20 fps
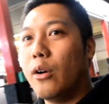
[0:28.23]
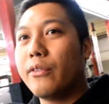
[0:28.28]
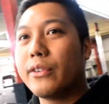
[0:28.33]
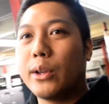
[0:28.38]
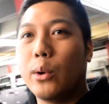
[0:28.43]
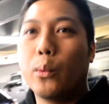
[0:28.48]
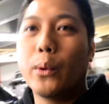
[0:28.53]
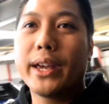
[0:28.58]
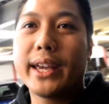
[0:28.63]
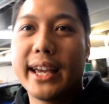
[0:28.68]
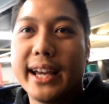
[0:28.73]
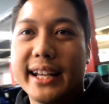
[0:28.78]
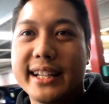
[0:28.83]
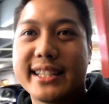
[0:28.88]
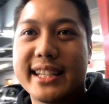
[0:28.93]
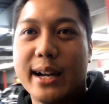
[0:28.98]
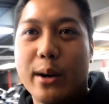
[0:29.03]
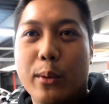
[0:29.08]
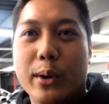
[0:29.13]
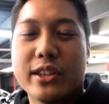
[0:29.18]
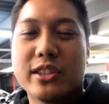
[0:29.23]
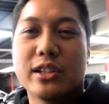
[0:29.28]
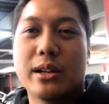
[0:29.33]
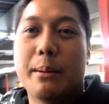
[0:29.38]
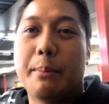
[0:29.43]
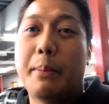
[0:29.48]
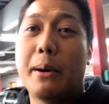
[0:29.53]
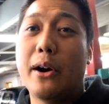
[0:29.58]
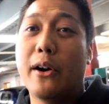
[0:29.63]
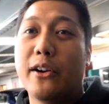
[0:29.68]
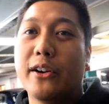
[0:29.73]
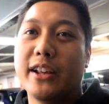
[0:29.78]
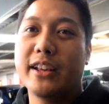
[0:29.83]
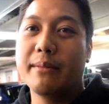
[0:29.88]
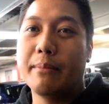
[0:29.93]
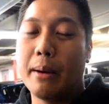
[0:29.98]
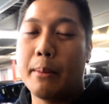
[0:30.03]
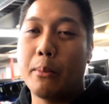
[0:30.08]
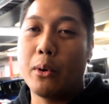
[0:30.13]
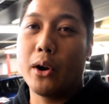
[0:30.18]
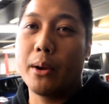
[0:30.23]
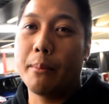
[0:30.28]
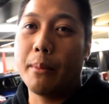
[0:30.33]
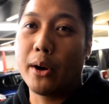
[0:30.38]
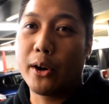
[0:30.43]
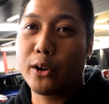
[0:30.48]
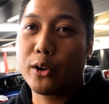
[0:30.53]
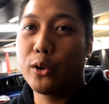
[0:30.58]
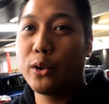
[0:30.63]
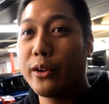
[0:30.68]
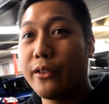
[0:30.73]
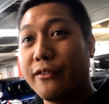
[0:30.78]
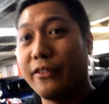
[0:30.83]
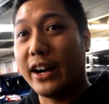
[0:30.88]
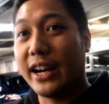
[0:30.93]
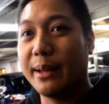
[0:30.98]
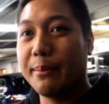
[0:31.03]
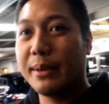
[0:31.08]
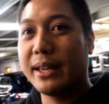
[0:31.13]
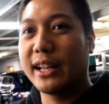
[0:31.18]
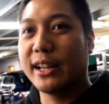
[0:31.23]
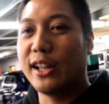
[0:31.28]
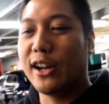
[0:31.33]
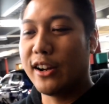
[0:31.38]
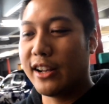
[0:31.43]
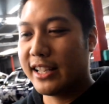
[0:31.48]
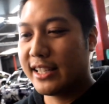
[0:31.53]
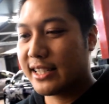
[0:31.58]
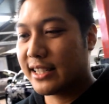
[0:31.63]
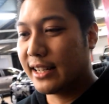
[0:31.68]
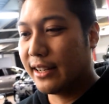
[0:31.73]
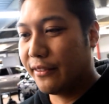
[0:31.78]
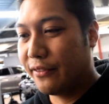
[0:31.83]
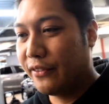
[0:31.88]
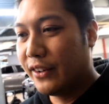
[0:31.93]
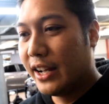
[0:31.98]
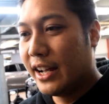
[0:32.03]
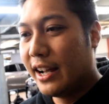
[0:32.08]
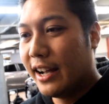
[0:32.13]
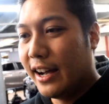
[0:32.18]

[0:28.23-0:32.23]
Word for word: over the weekends I went to a party, my boy Marco invited me along and stuff.